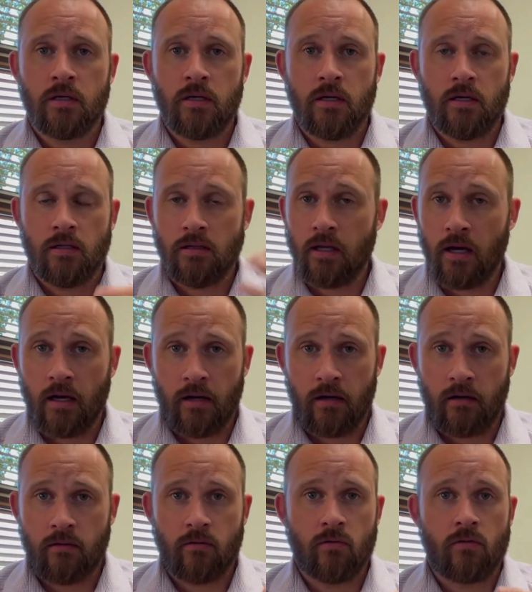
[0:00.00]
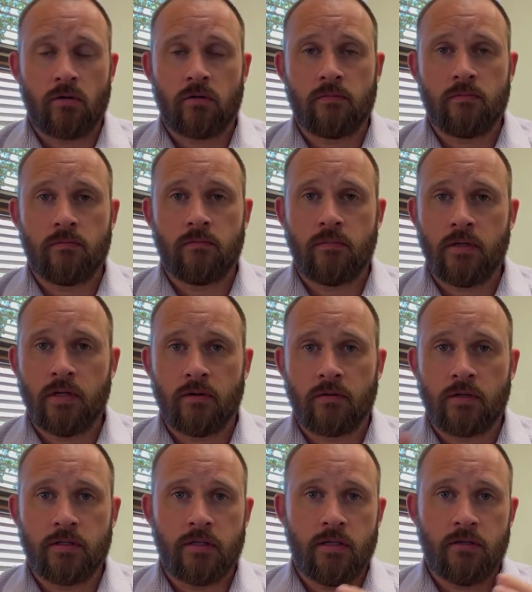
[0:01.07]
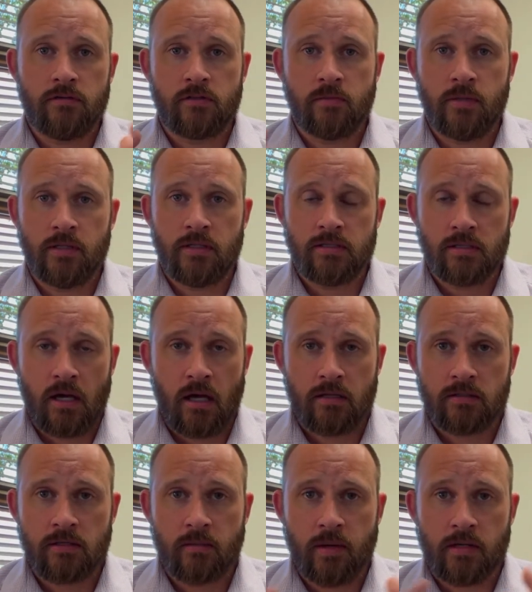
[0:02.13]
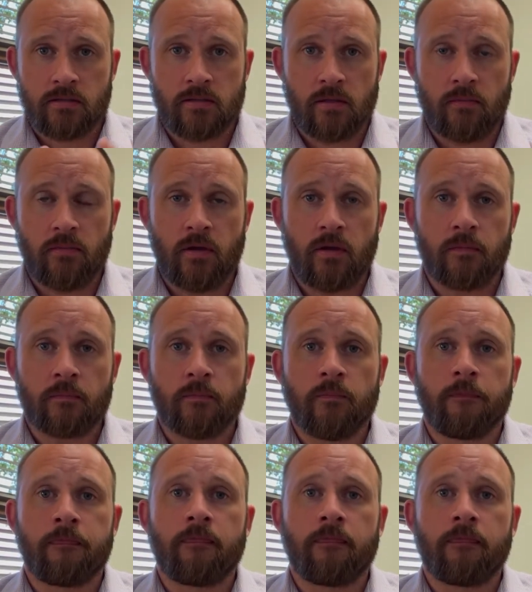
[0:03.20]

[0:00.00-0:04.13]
uh, liar or you know continues to be dishonest about something